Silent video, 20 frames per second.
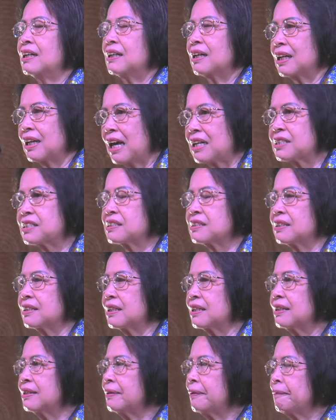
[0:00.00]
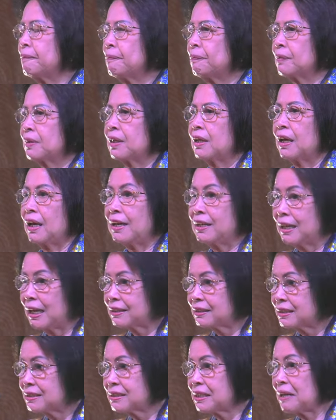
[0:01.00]
Cluster, and
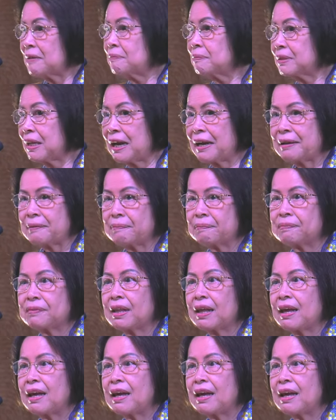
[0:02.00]
at the same time,